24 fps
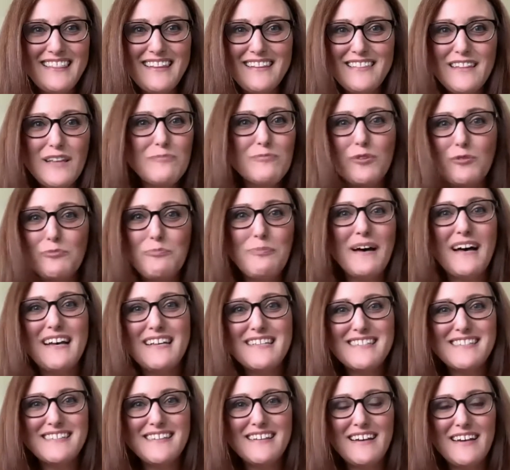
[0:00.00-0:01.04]
they moved
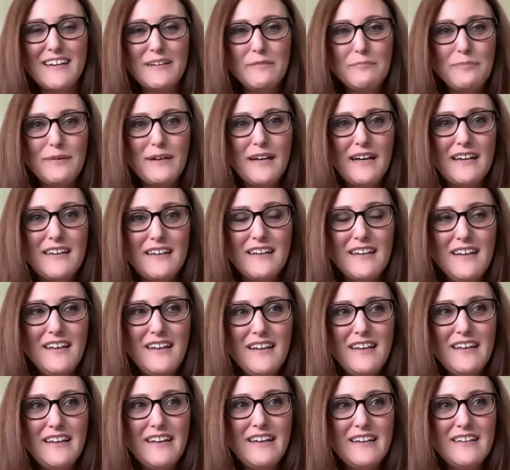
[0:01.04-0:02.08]
past that, but
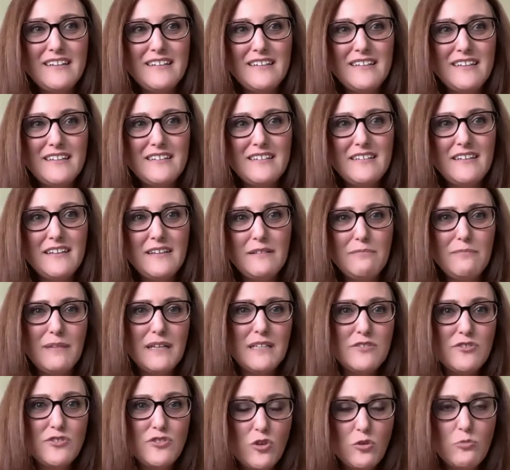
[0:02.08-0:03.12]
it
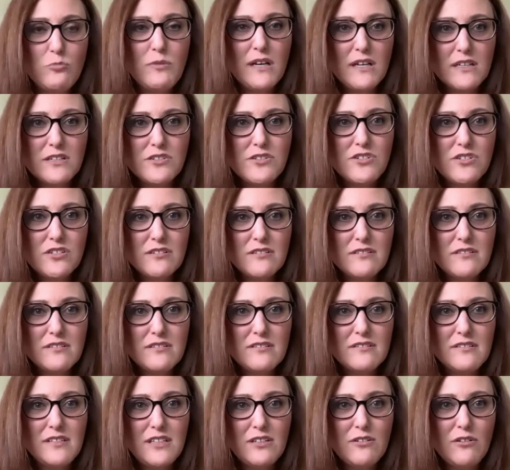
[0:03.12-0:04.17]
meant so much
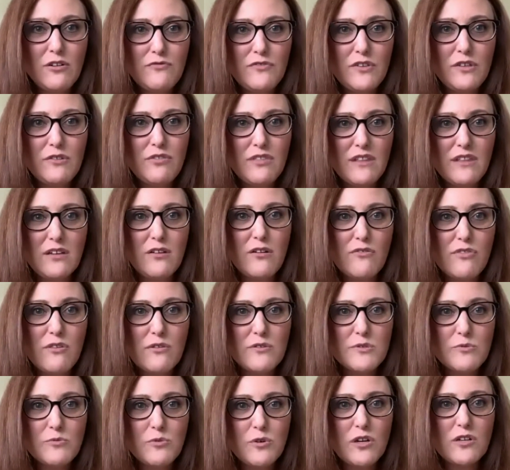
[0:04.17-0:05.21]
if you think of
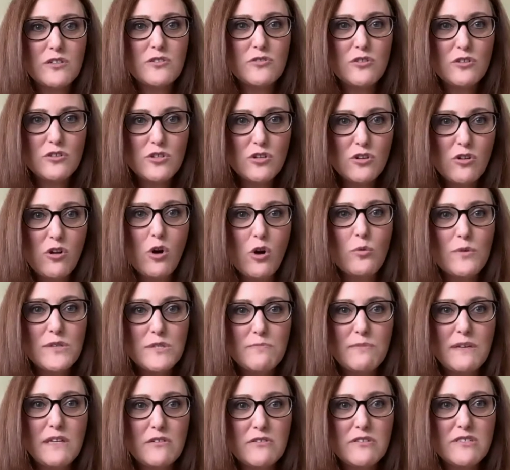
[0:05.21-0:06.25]
those words. You should always
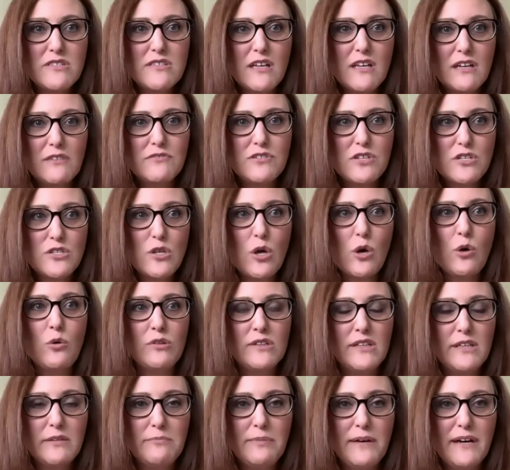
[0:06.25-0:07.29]
be yourself, just
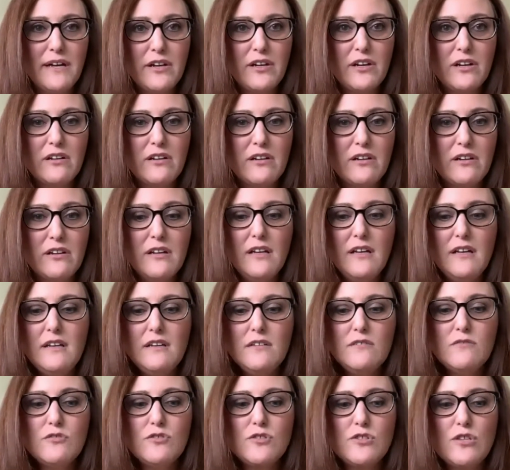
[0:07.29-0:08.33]
only better.
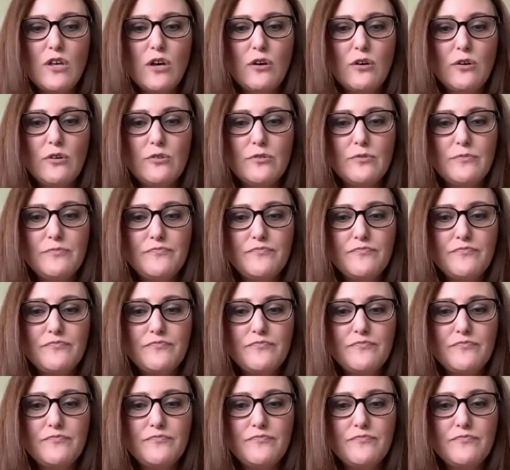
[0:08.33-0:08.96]
So